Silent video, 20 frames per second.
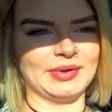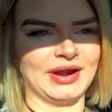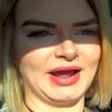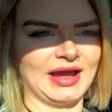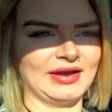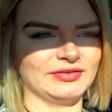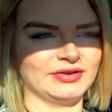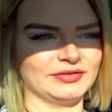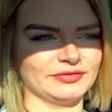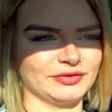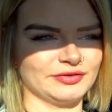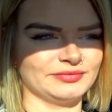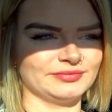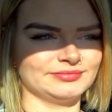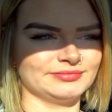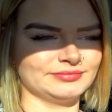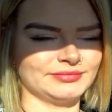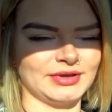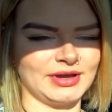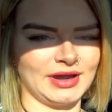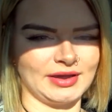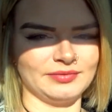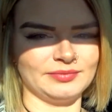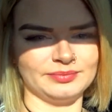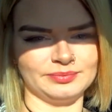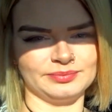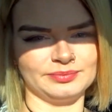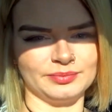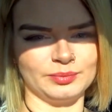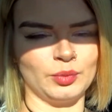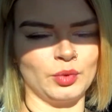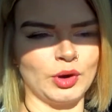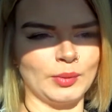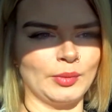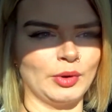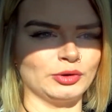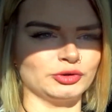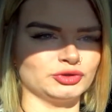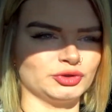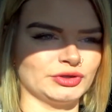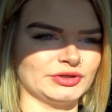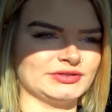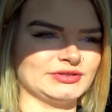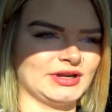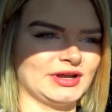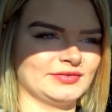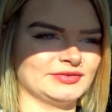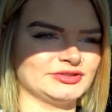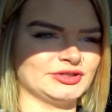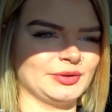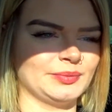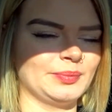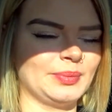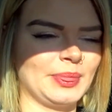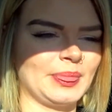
and I'm more emotional and stuff. So